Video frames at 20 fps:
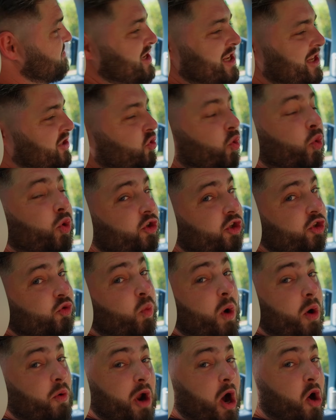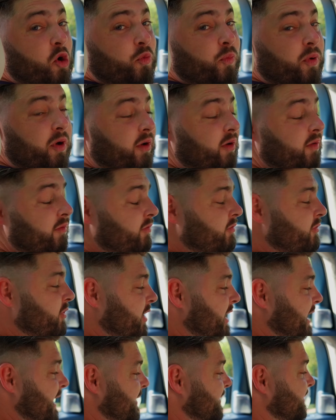the door just won't open
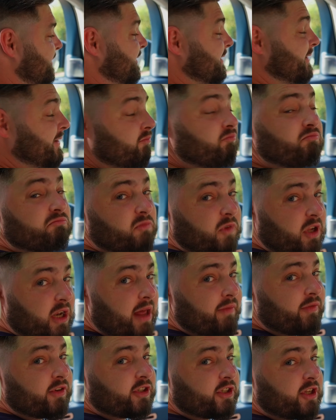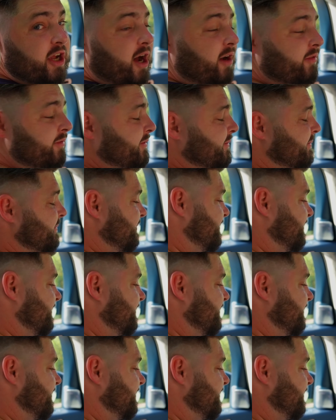fully. Clever stuff.